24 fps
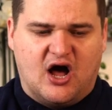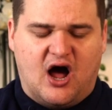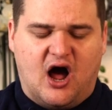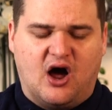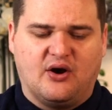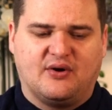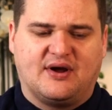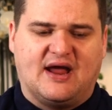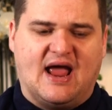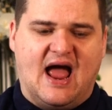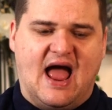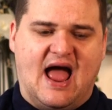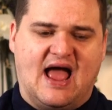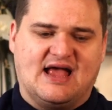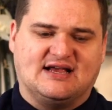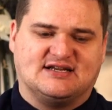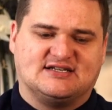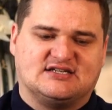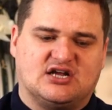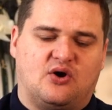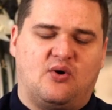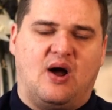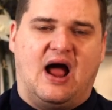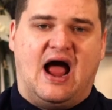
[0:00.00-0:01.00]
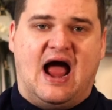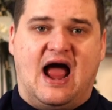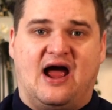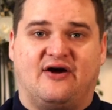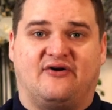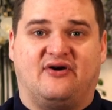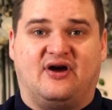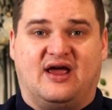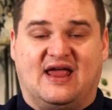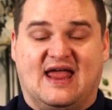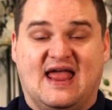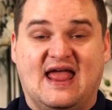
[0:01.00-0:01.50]
Okay, so
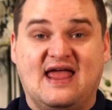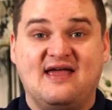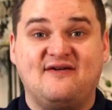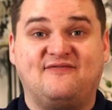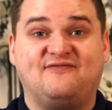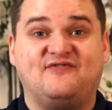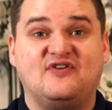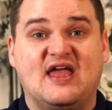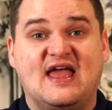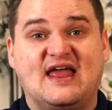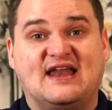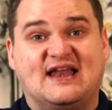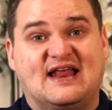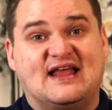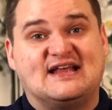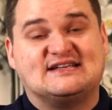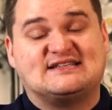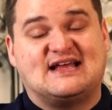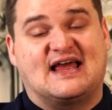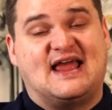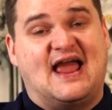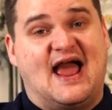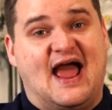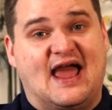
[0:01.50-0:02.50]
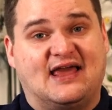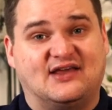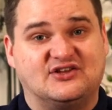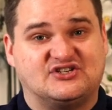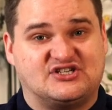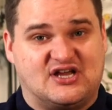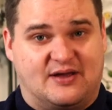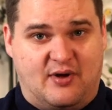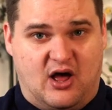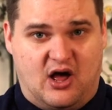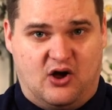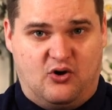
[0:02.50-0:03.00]
Harry, if it is a
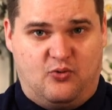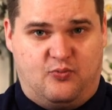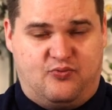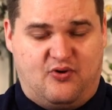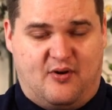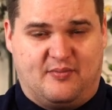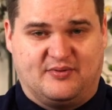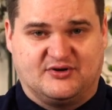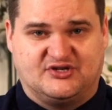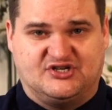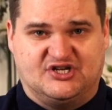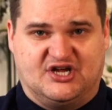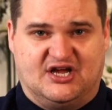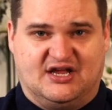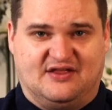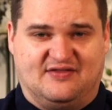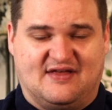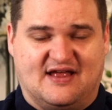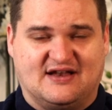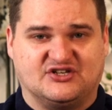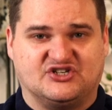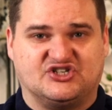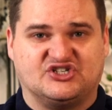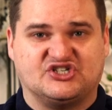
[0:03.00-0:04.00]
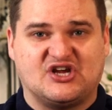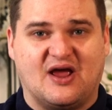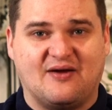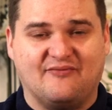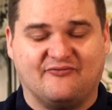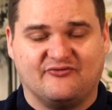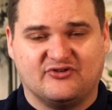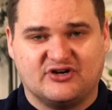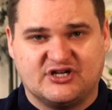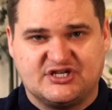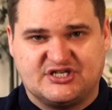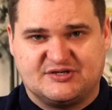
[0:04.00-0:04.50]
HMO property, then
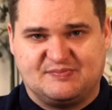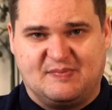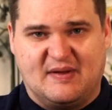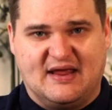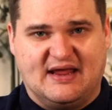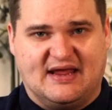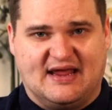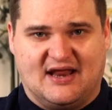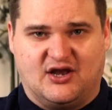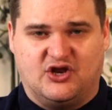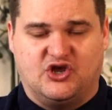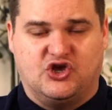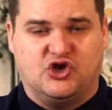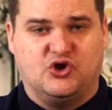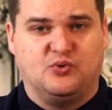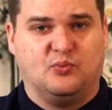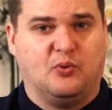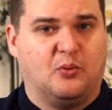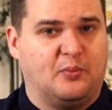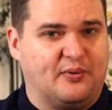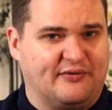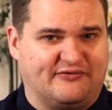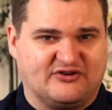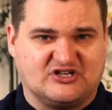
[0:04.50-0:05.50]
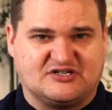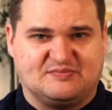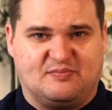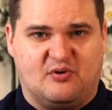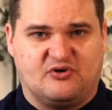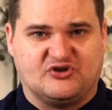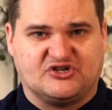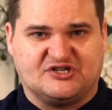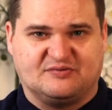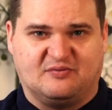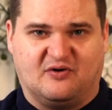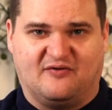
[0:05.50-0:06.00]
generally speaking, you will be
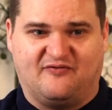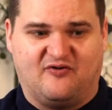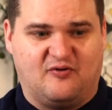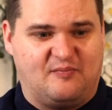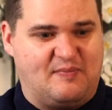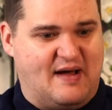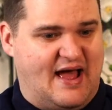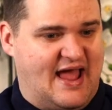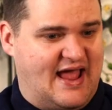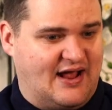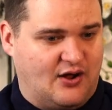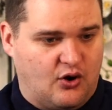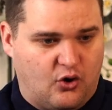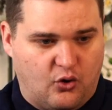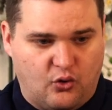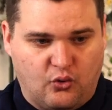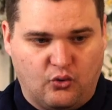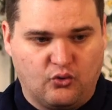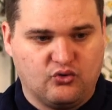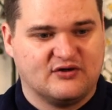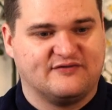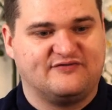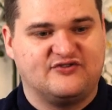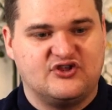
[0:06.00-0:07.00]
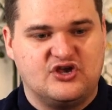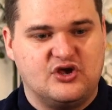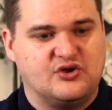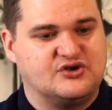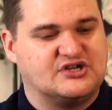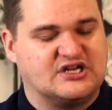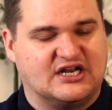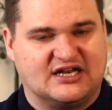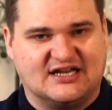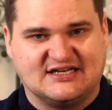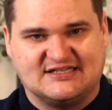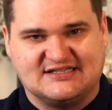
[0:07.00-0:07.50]
responsible for paying all of the
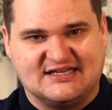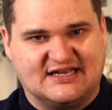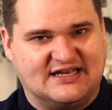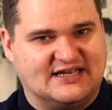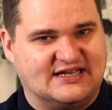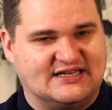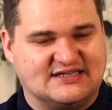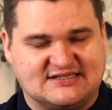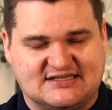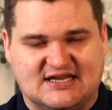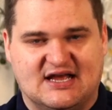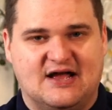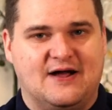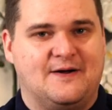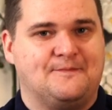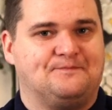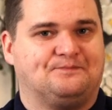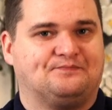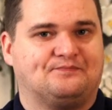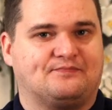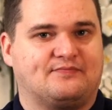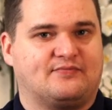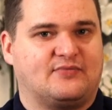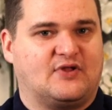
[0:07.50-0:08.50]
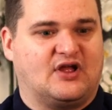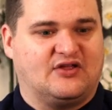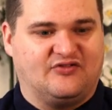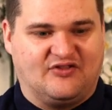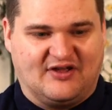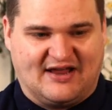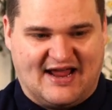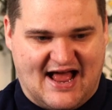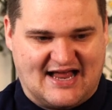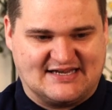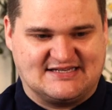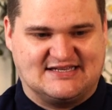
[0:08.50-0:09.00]
utilities, the
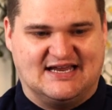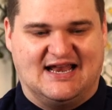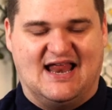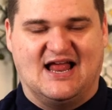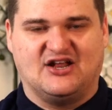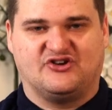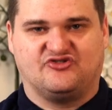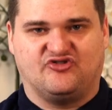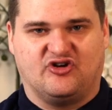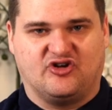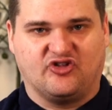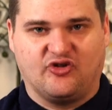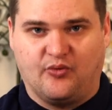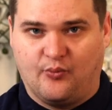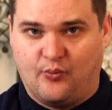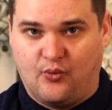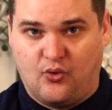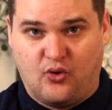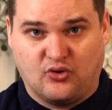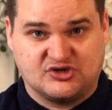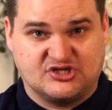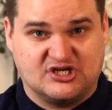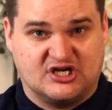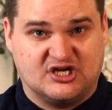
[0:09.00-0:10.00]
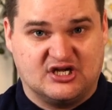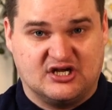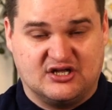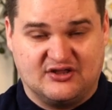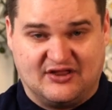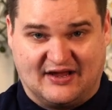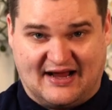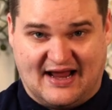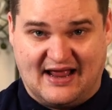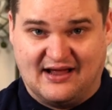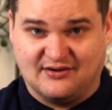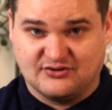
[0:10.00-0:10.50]
gas, electric, the water,
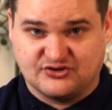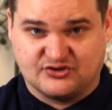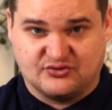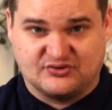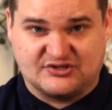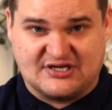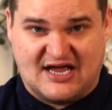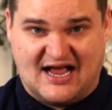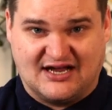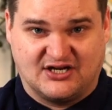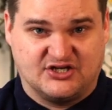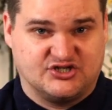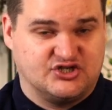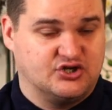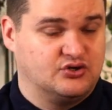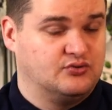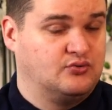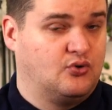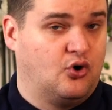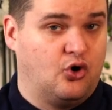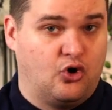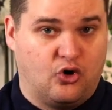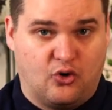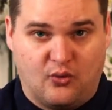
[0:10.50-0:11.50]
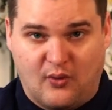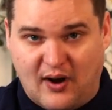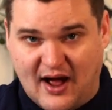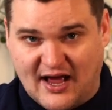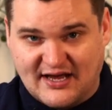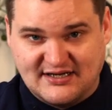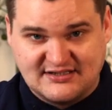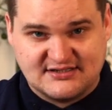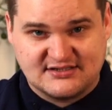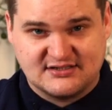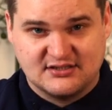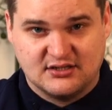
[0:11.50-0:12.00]
the council tax,
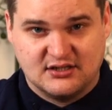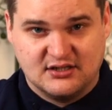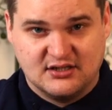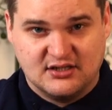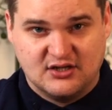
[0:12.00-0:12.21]
always.